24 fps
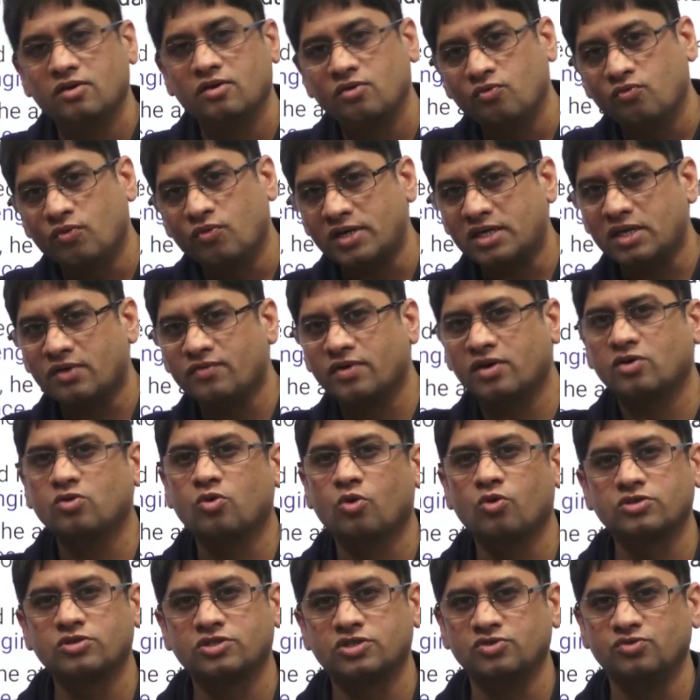Whatever
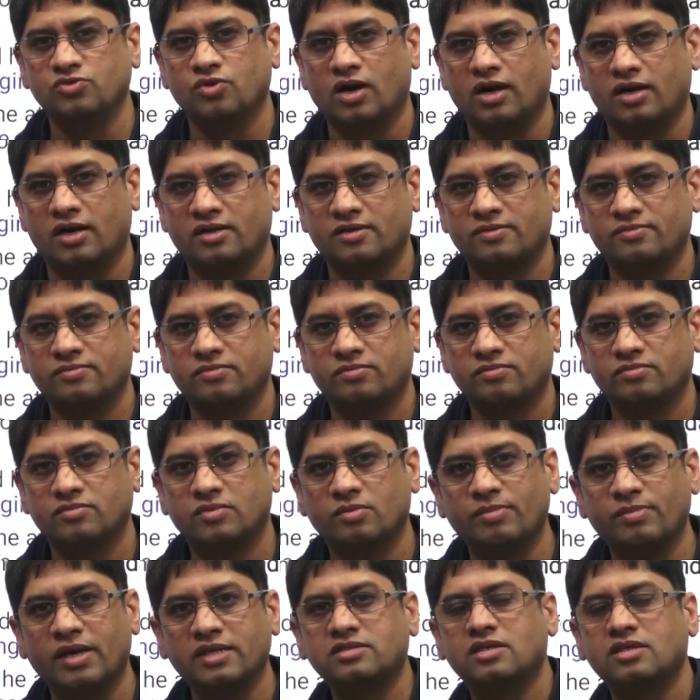course you are,
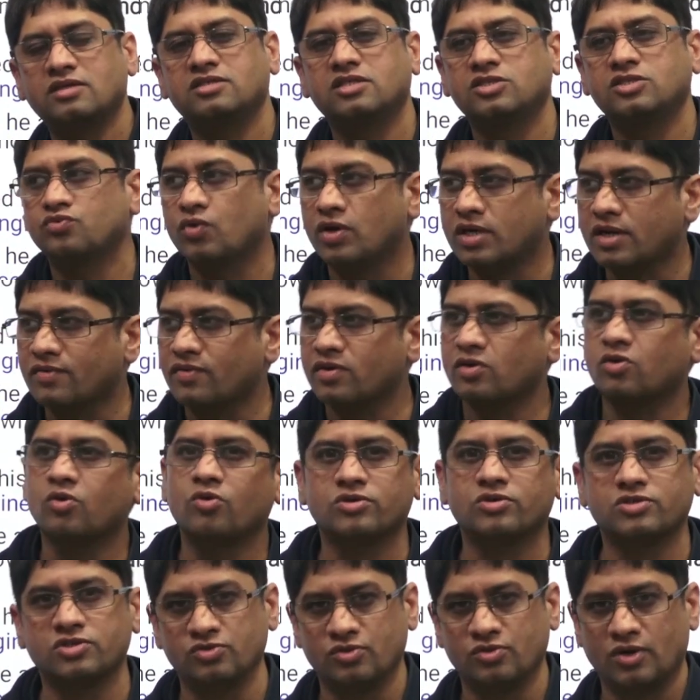message is whatever
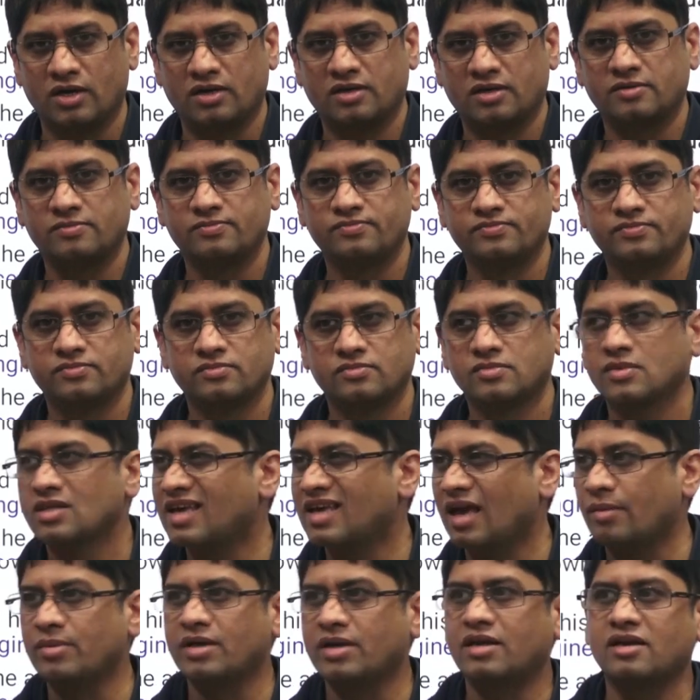course you are,
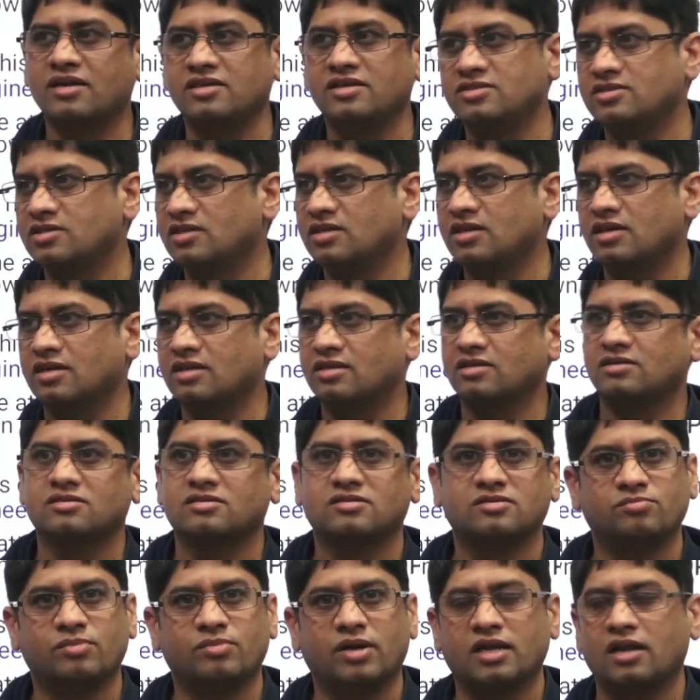chemical engineer,
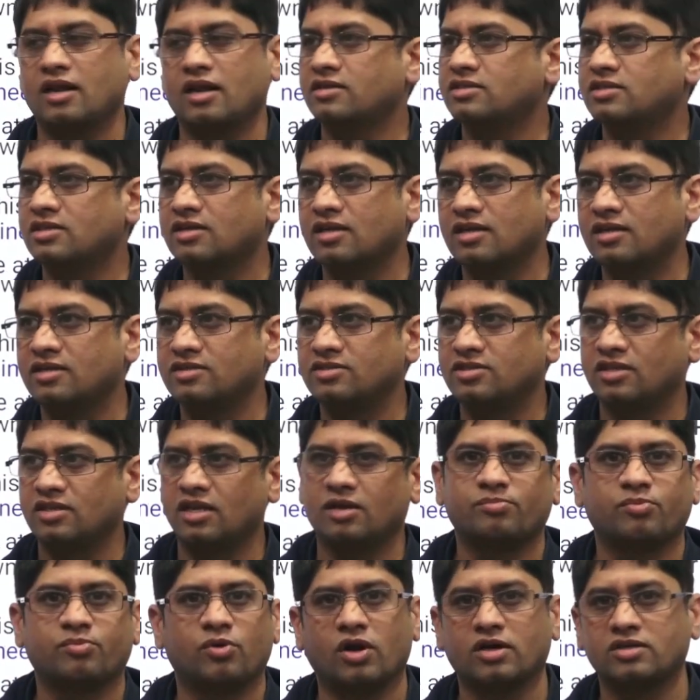metallurgical
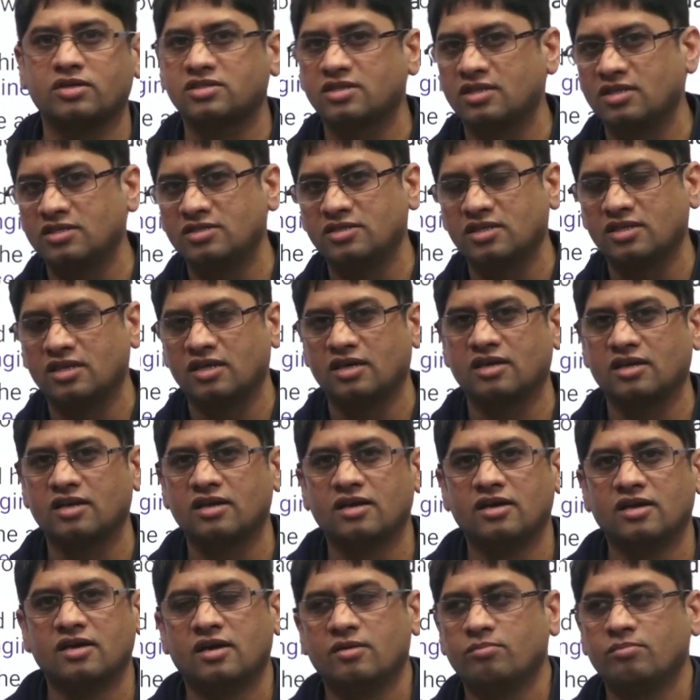engineer, production engineer,
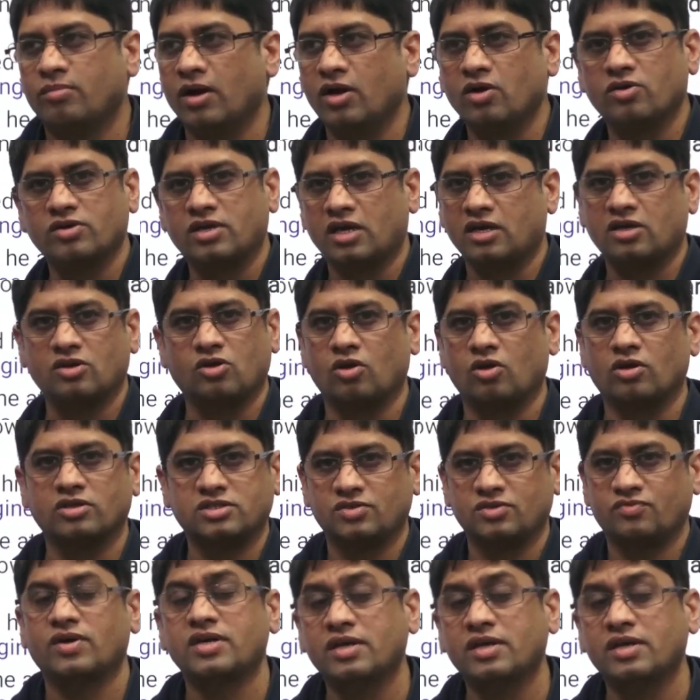biotechnology,